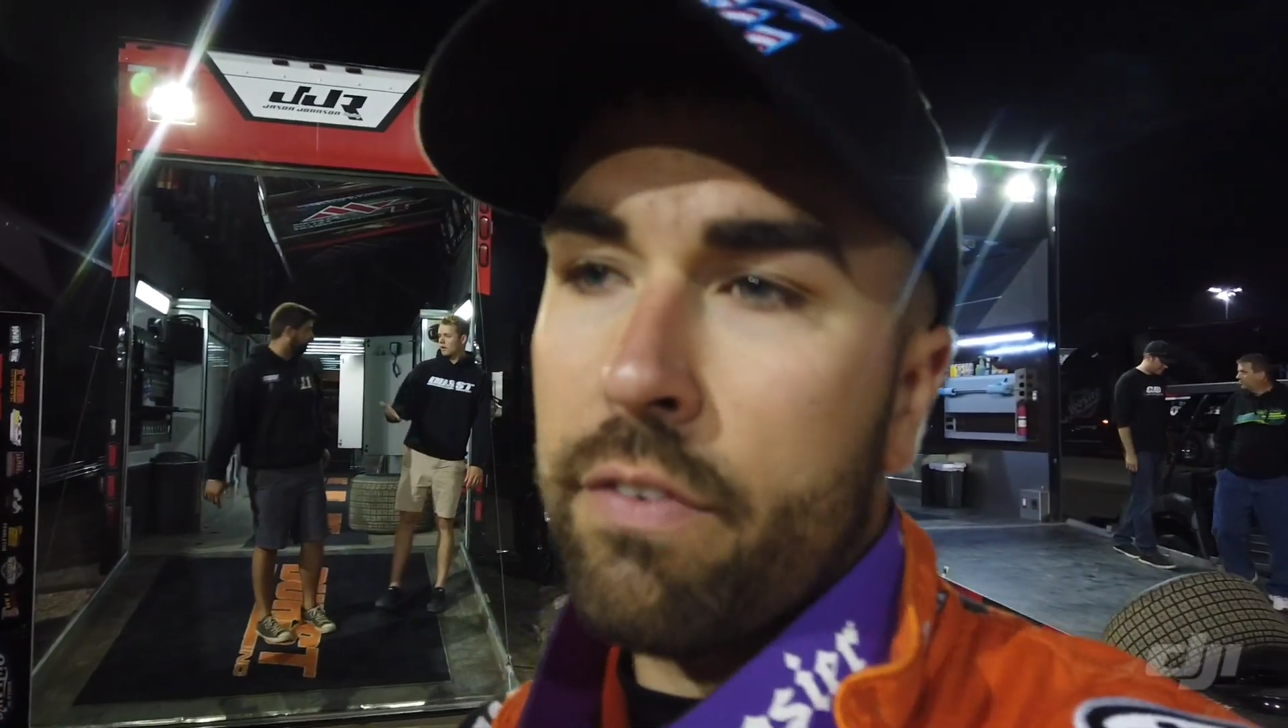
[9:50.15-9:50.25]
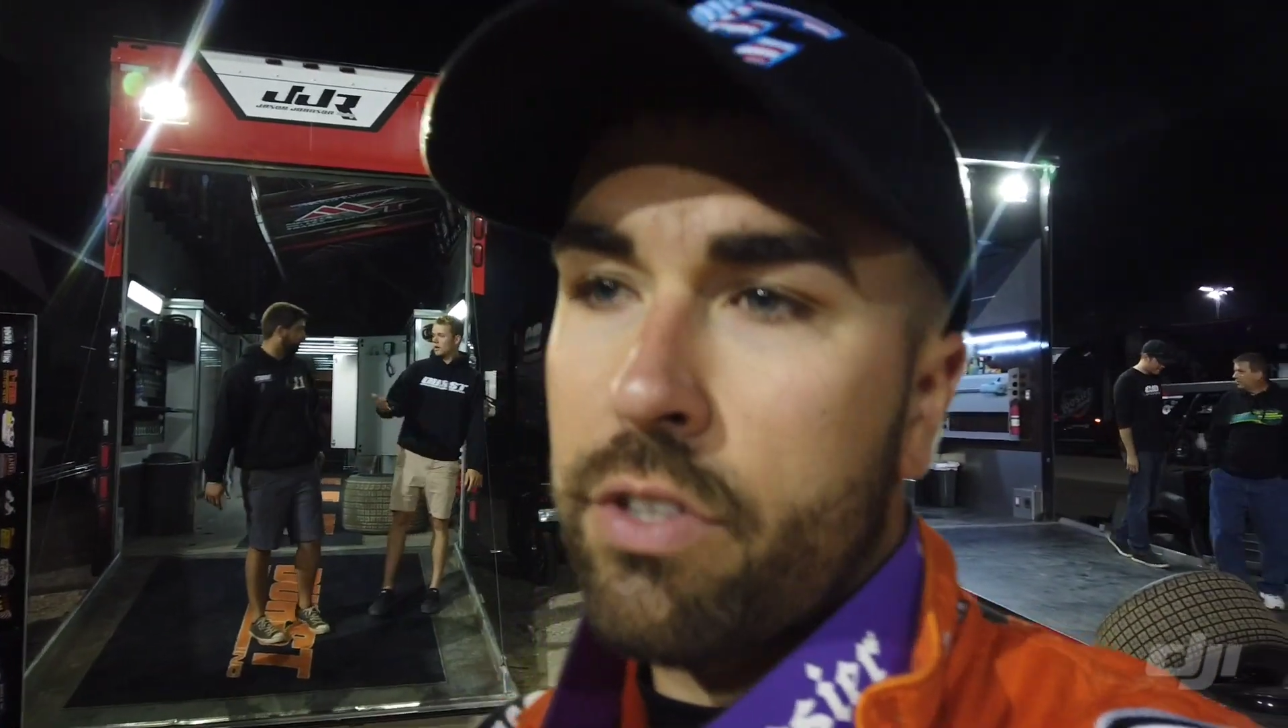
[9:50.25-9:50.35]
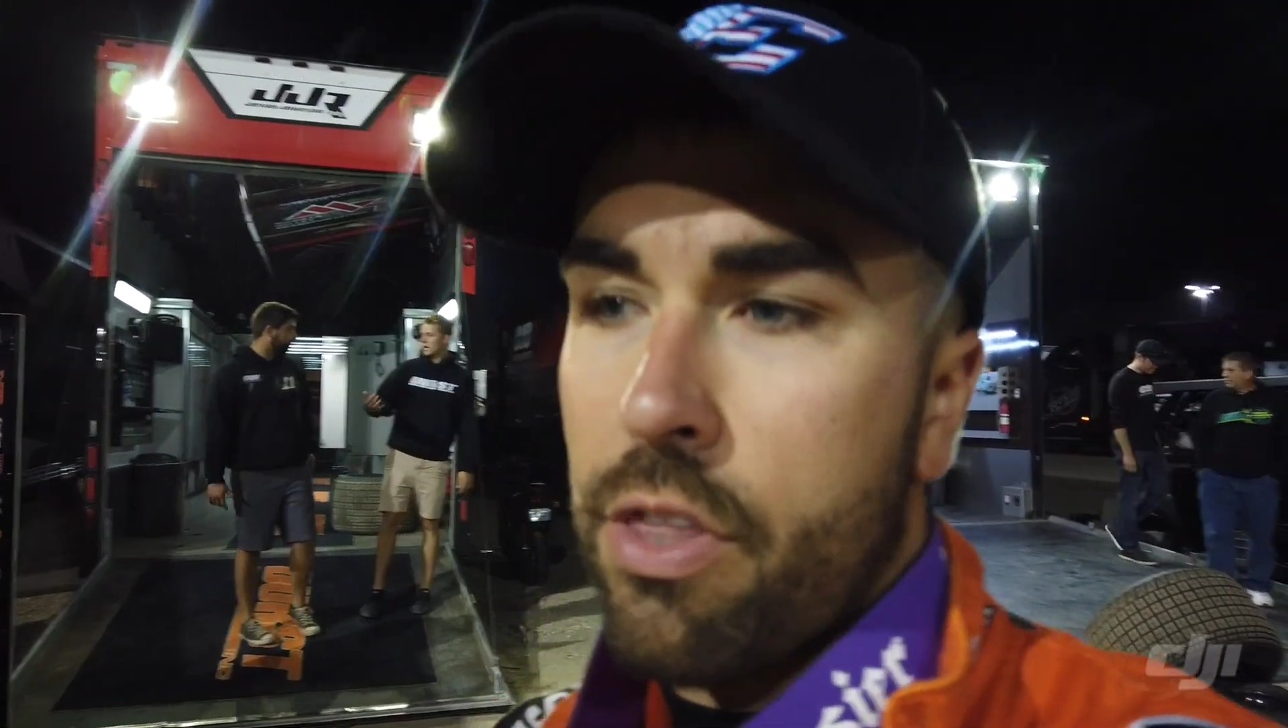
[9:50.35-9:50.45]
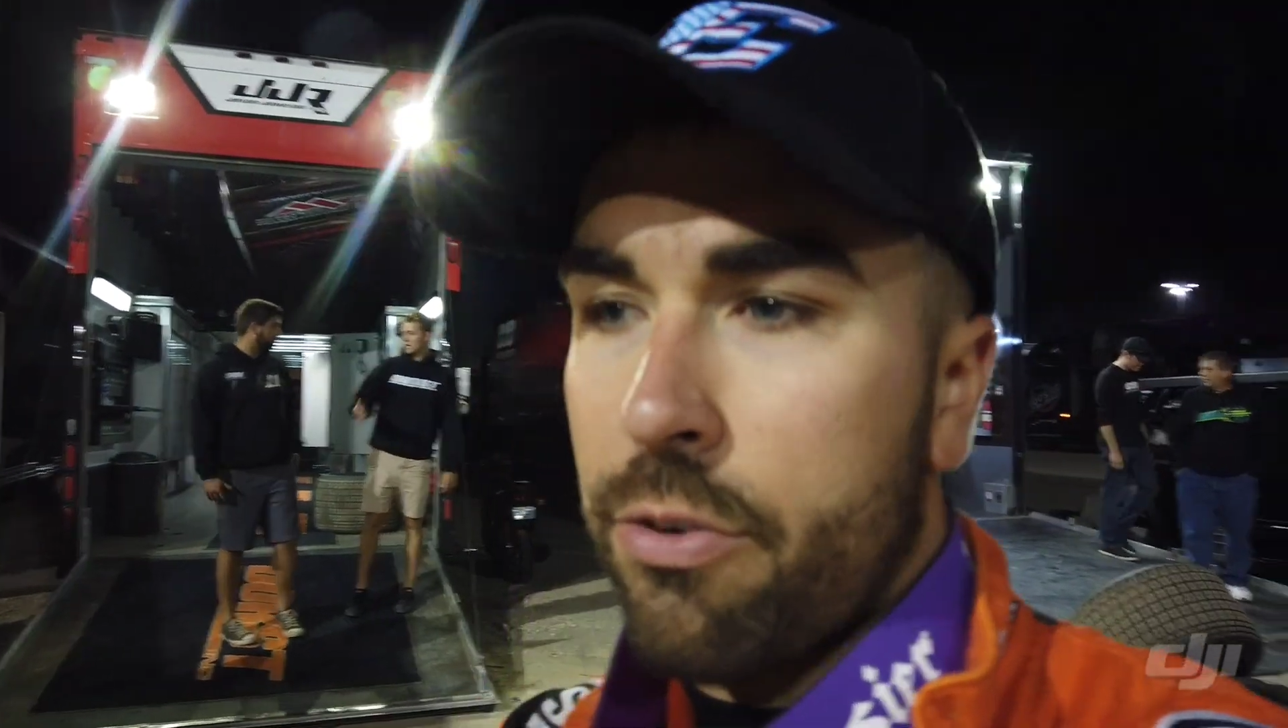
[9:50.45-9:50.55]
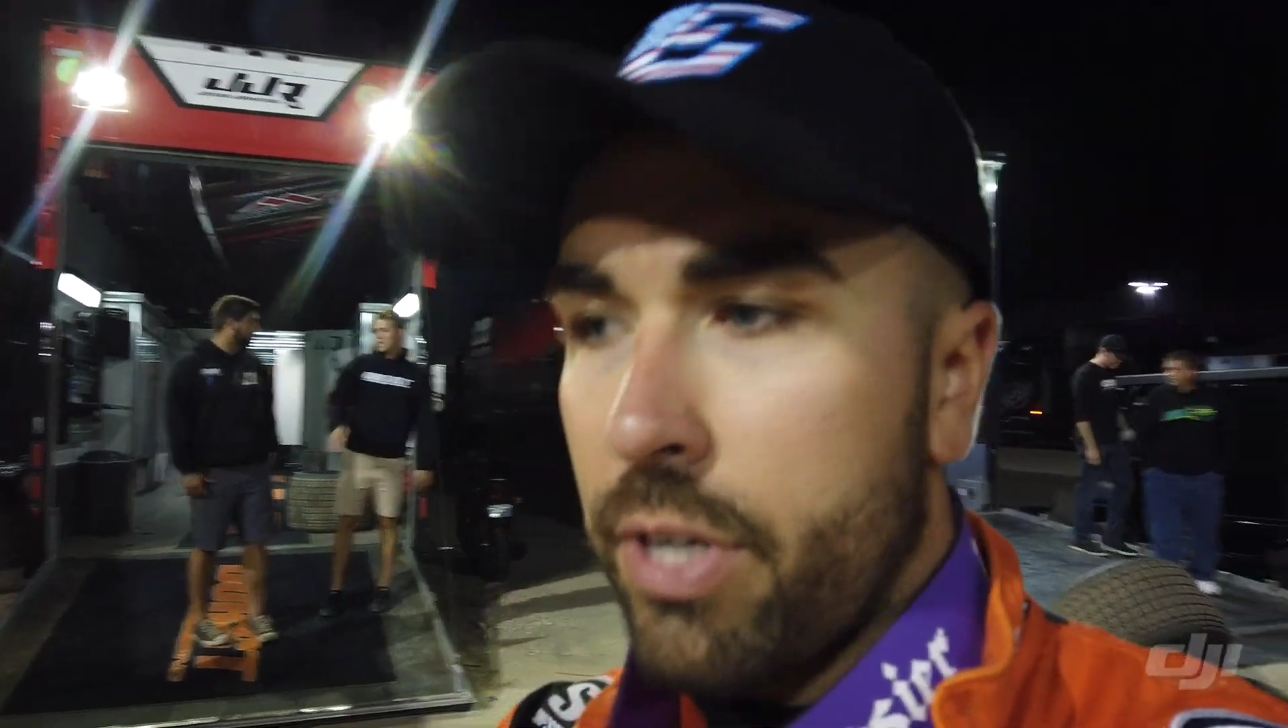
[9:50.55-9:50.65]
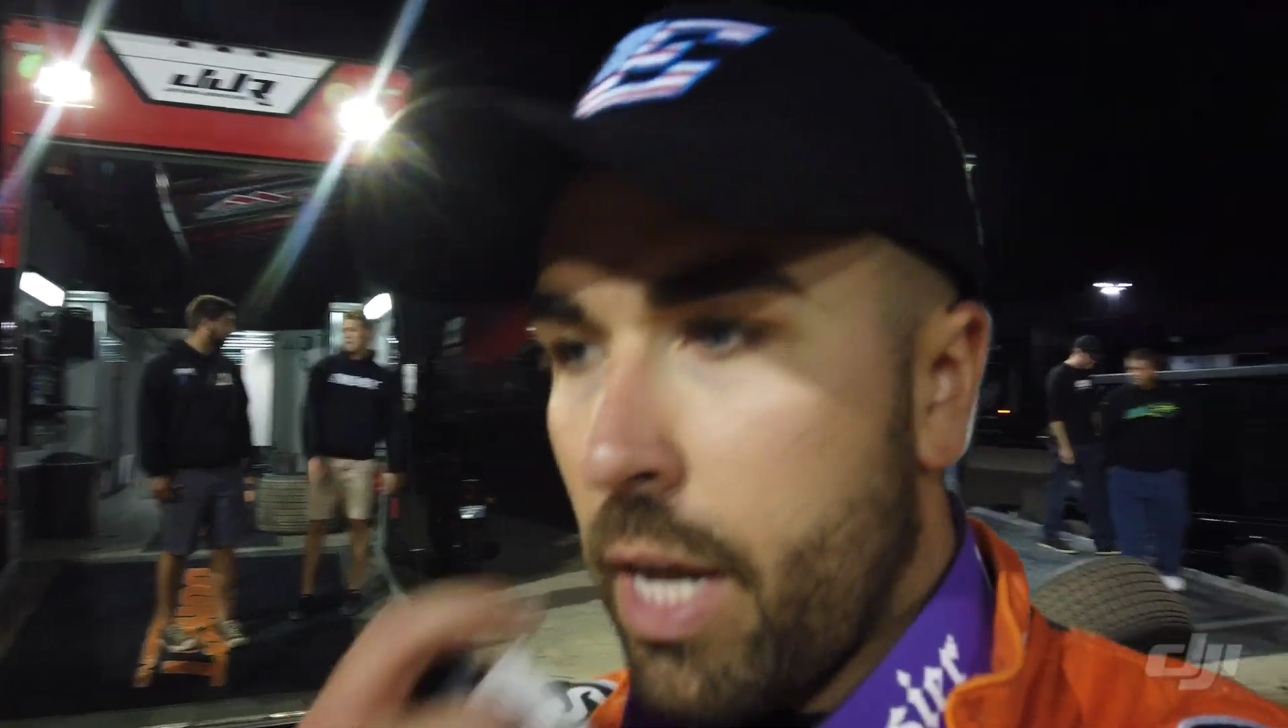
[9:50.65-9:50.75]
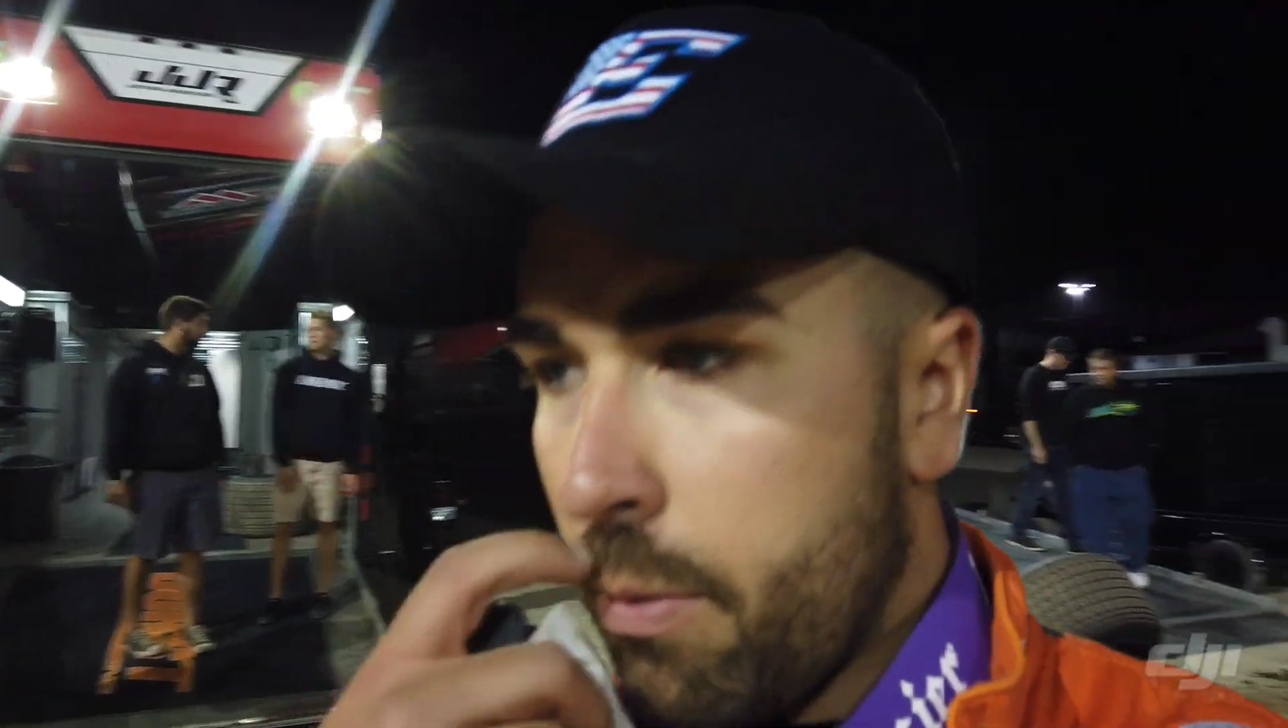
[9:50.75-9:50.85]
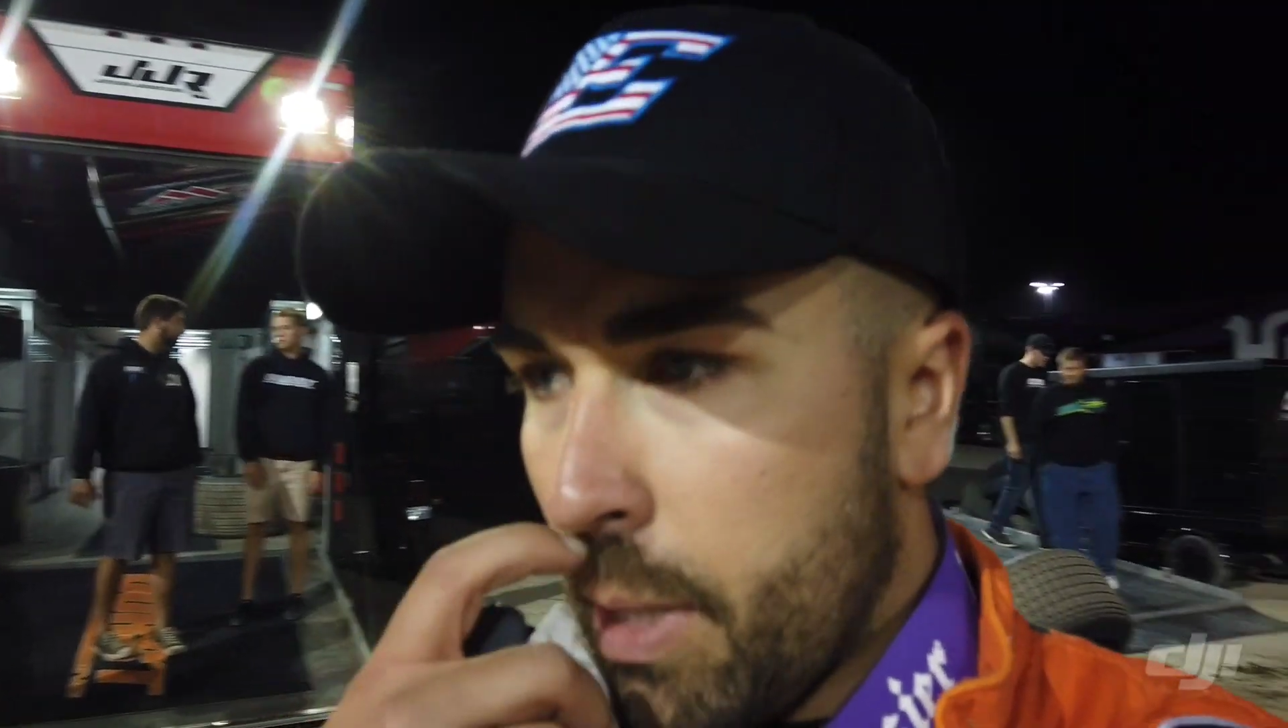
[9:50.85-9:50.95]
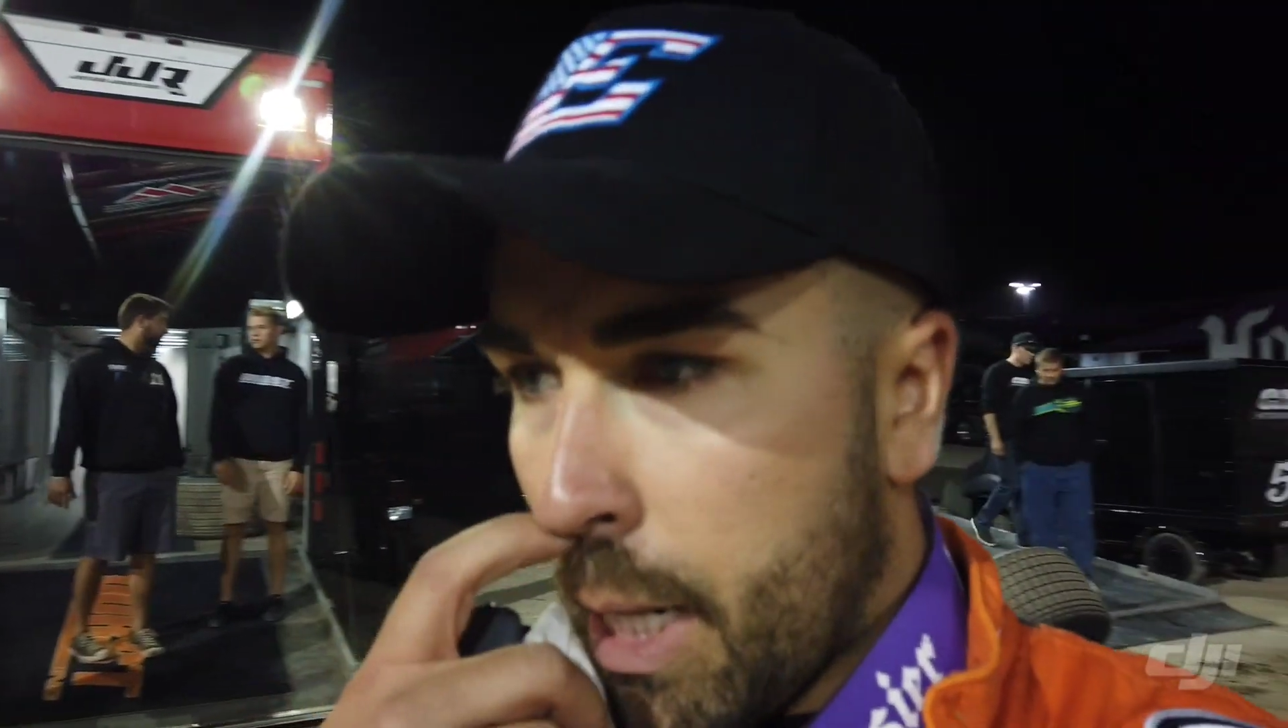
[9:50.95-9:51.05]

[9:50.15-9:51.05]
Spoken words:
after the 3-day